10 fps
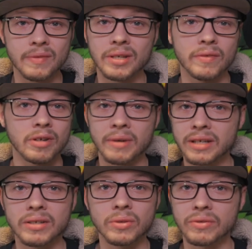even different
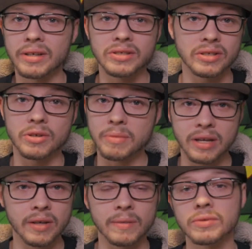amended nutrients in your
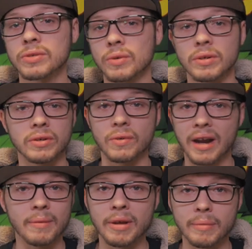mediums or
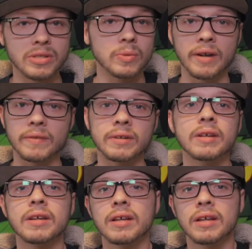dry amendments, whatever,
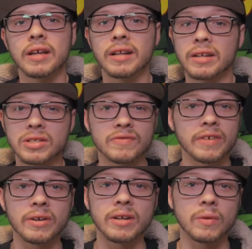it does
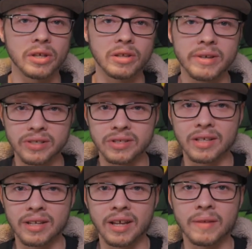vary in what the mixes
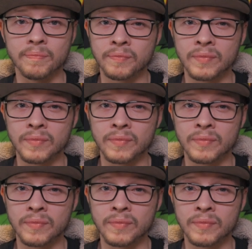contain.